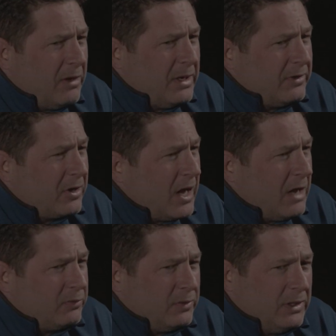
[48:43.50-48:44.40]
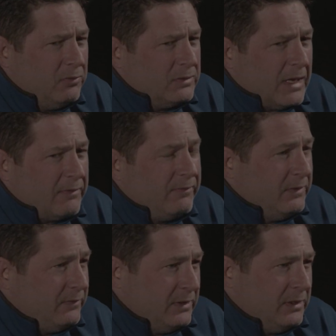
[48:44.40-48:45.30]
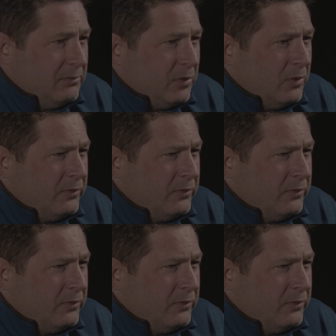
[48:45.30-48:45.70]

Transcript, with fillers: pimped out by the cops when he was like 15,